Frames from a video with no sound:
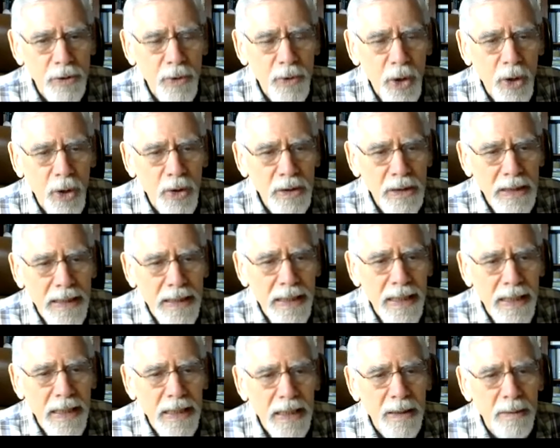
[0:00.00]
of all,
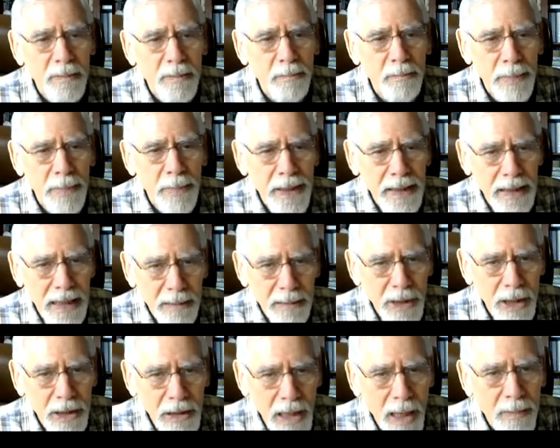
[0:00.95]

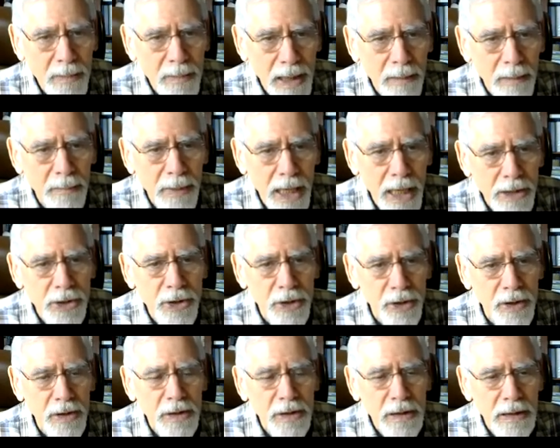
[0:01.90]
become a climate
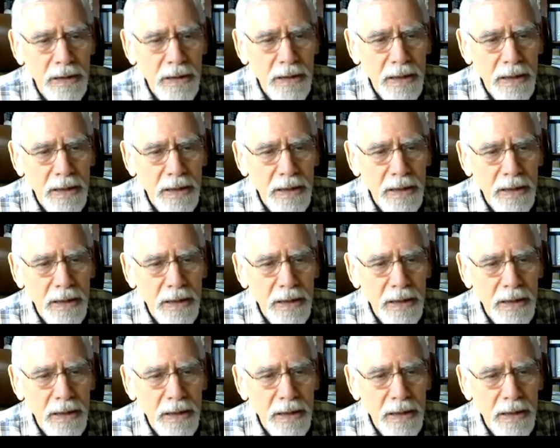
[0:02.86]
ambassador.